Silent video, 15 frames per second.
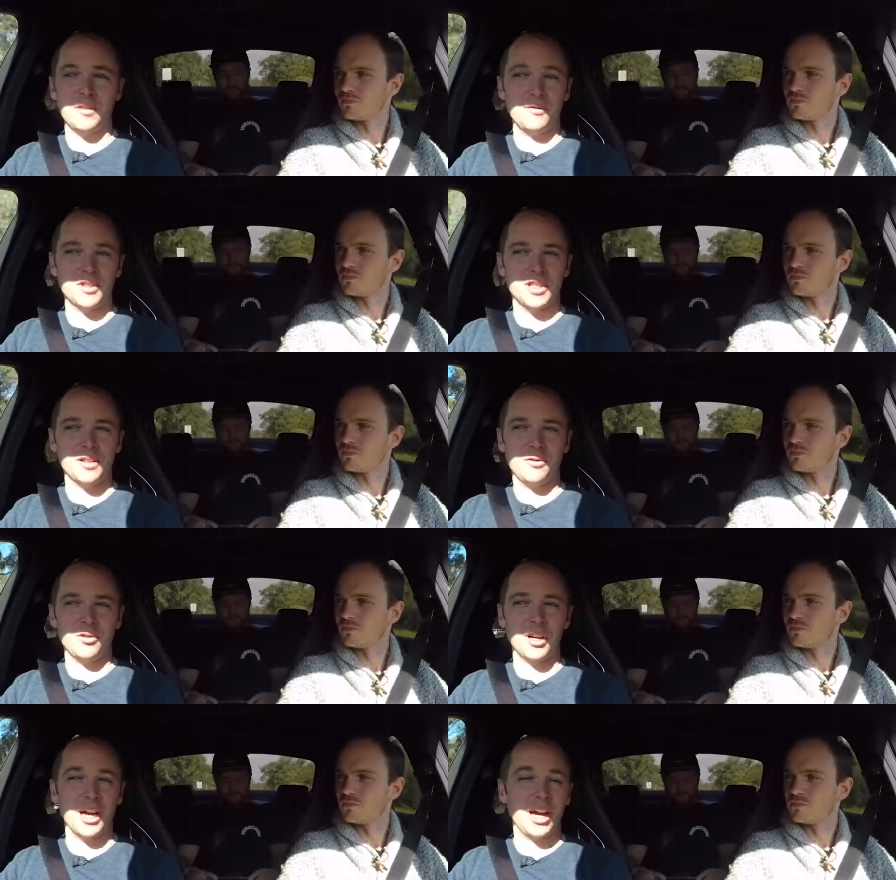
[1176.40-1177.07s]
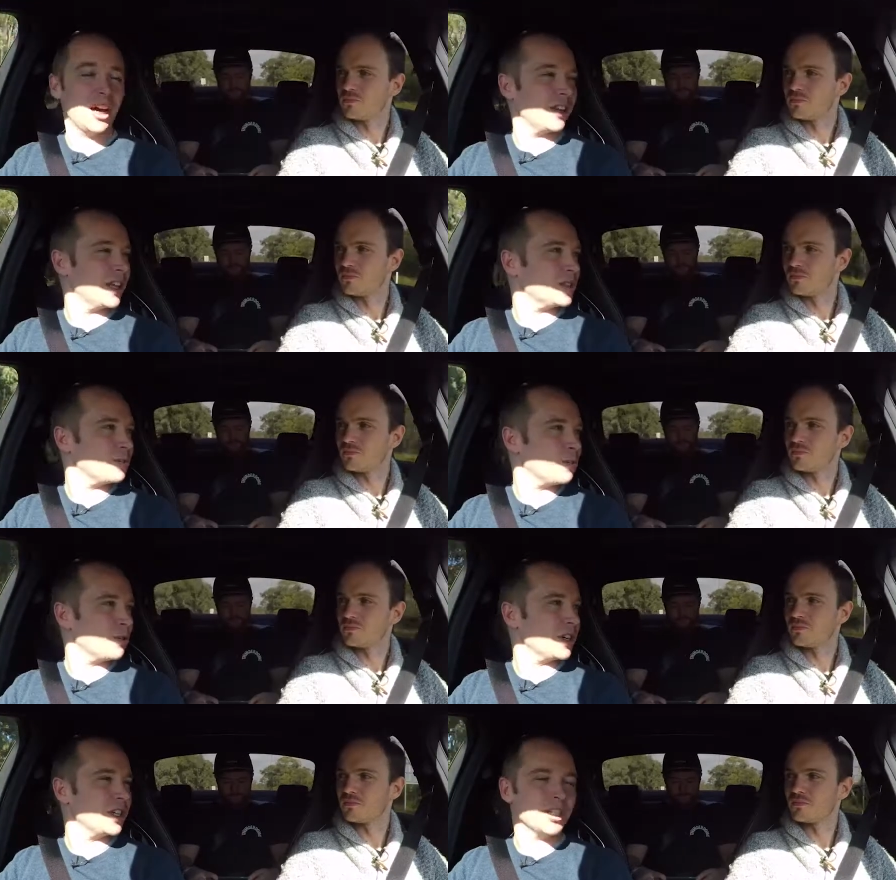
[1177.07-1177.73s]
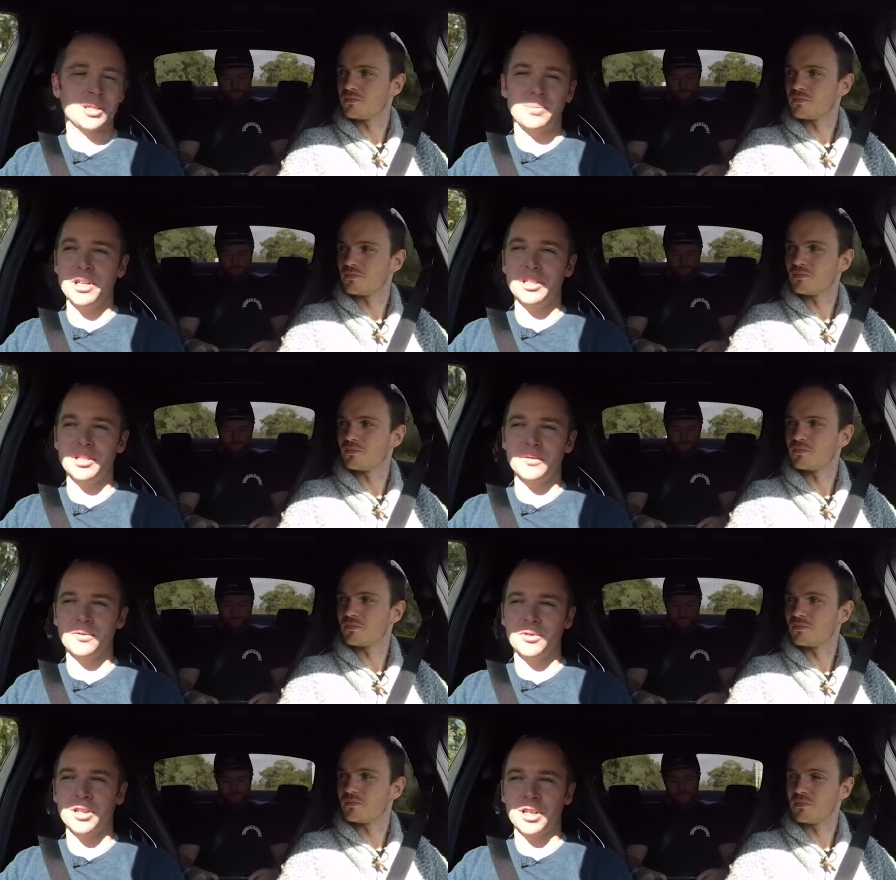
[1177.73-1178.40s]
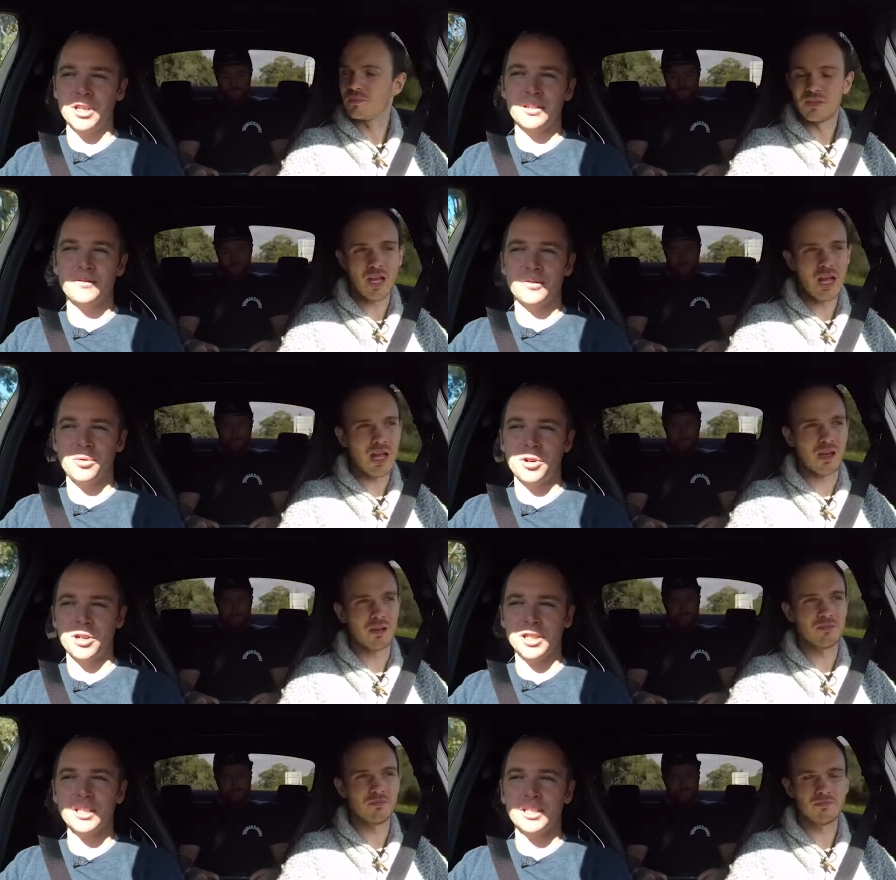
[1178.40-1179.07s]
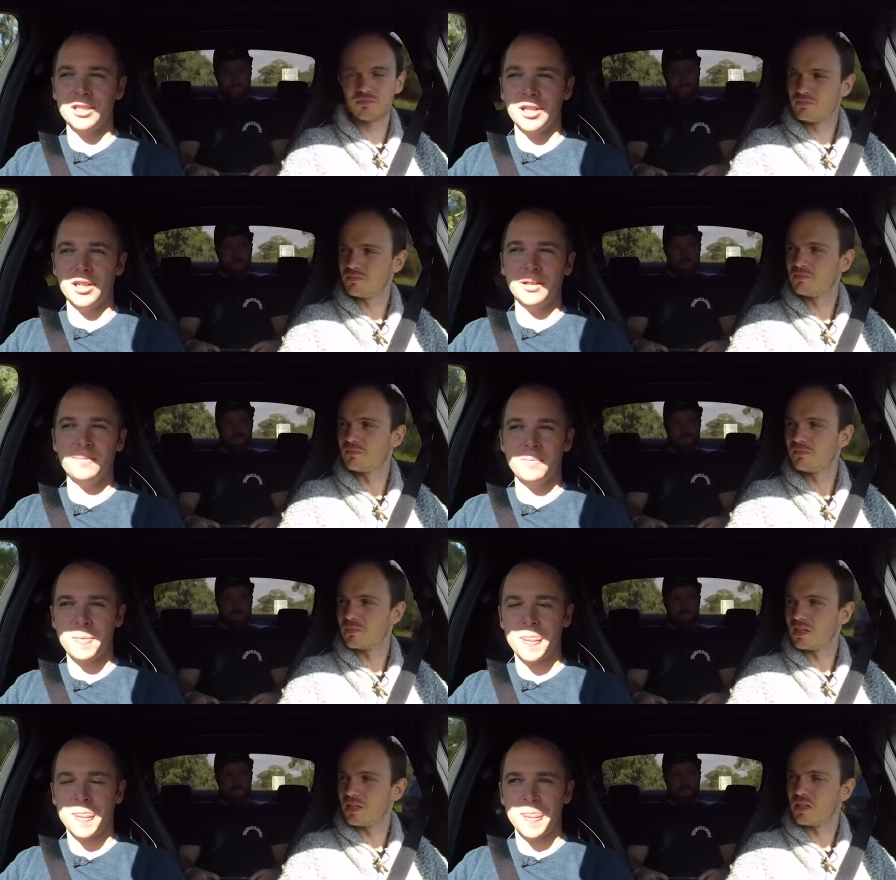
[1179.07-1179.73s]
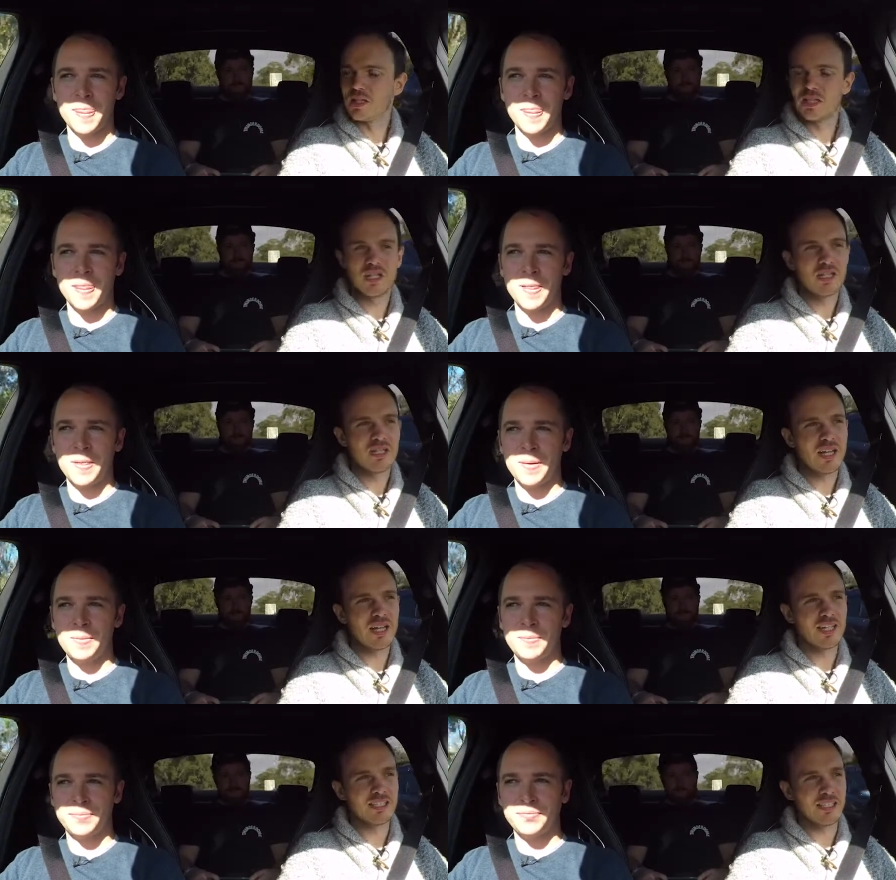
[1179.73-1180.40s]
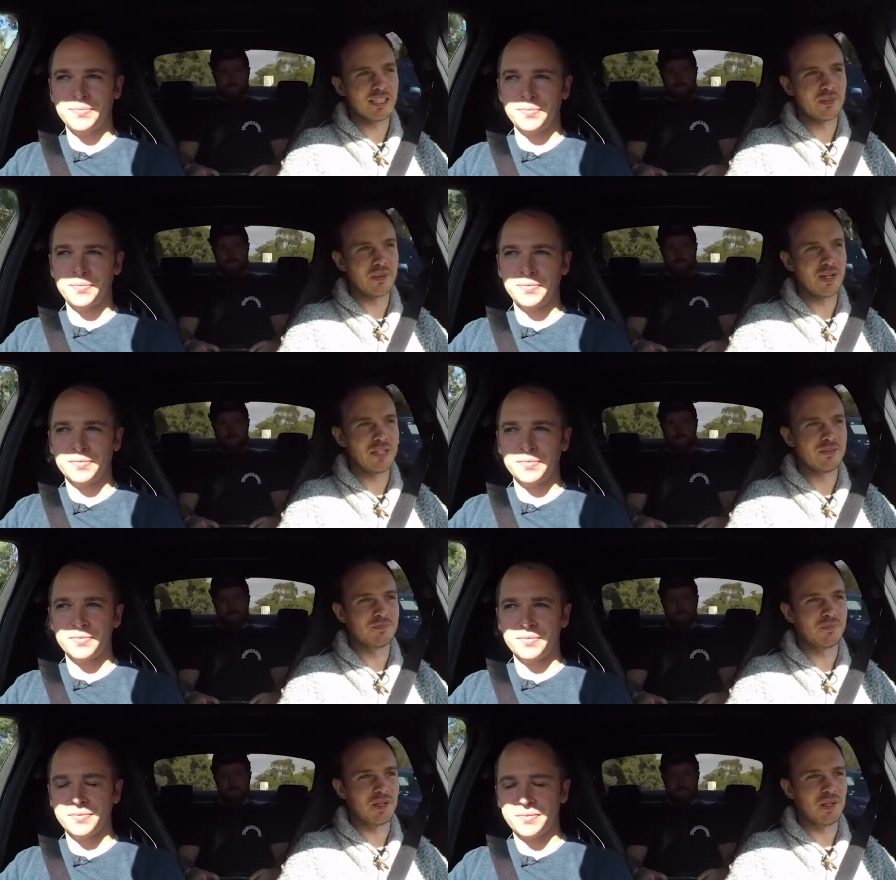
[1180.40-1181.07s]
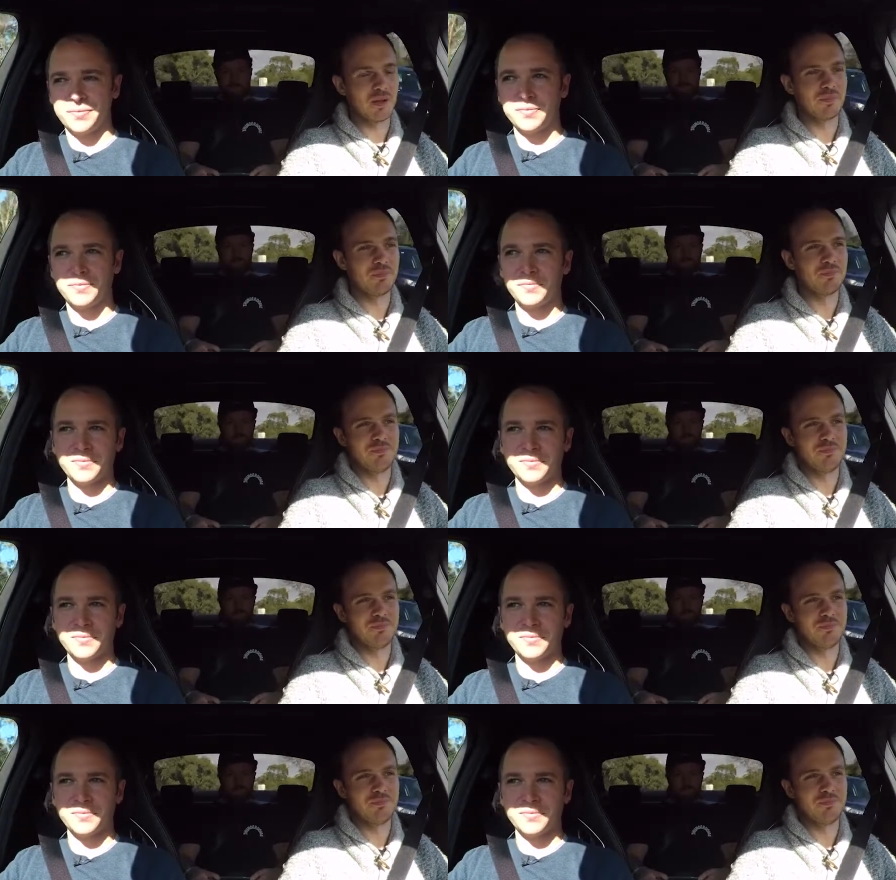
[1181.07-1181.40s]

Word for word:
Speaker 1: if it's for a car that's pretty expensive, really, yeah. for what it is. So yeah, it says. I mean. Uh,